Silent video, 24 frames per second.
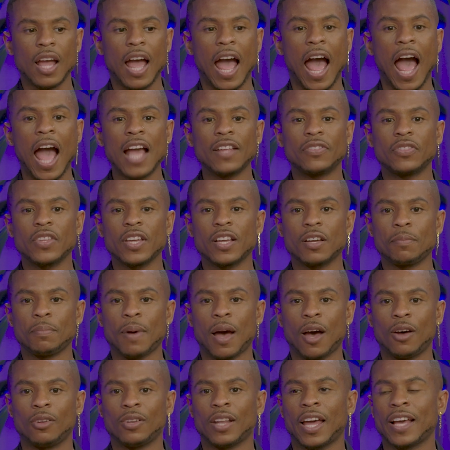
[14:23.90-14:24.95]
I think
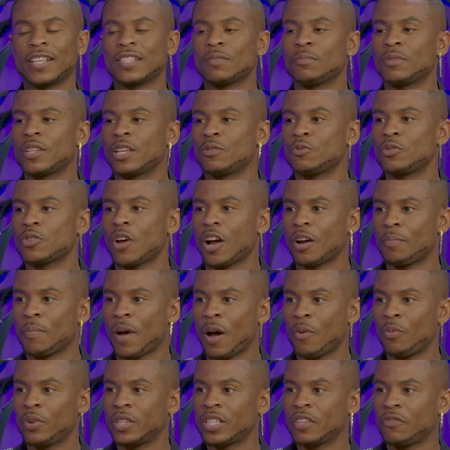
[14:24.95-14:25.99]
about like some things we talk
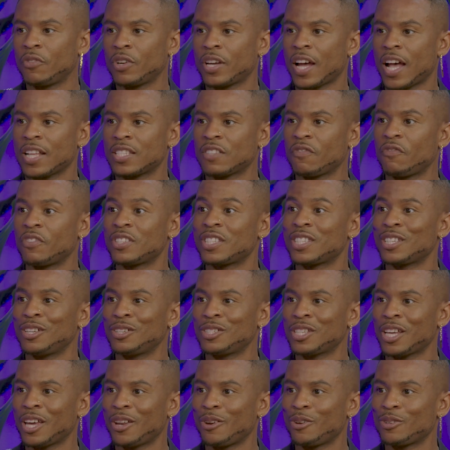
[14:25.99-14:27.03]
about with different kinds of
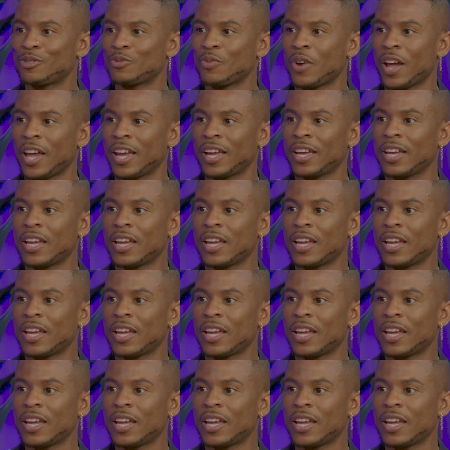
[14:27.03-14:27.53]
facilitators, right?